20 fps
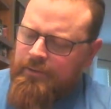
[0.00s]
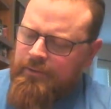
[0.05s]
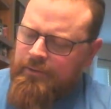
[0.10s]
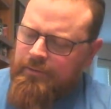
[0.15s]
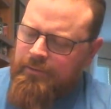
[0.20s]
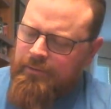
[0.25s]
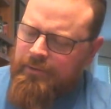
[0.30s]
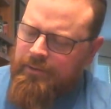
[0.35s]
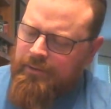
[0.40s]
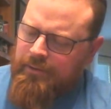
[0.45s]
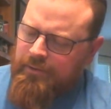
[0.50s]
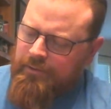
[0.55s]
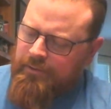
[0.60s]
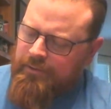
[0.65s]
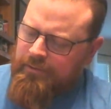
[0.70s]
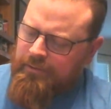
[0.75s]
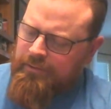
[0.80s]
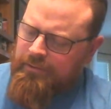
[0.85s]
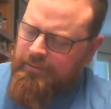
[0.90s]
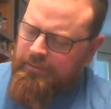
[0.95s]
Shit.
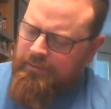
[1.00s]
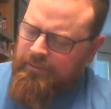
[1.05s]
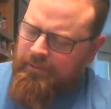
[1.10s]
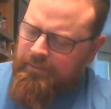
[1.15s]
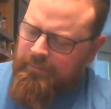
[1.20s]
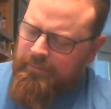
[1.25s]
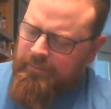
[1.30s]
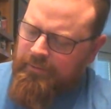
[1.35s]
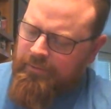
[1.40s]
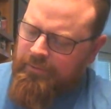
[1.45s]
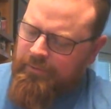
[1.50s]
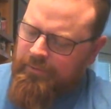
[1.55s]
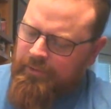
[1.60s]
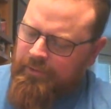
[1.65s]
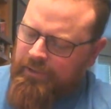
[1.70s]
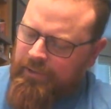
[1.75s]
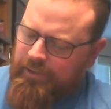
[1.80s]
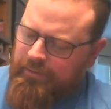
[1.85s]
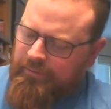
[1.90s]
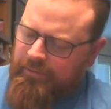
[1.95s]
I'm
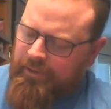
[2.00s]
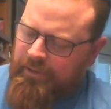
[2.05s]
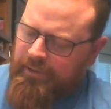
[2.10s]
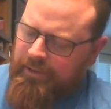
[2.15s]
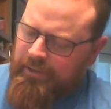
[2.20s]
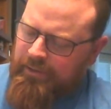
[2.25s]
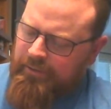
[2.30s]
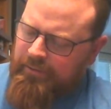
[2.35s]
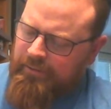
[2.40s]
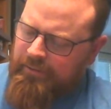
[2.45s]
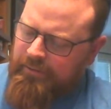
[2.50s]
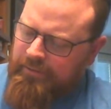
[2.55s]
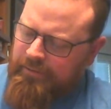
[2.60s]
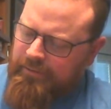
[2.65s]
Googling it right now.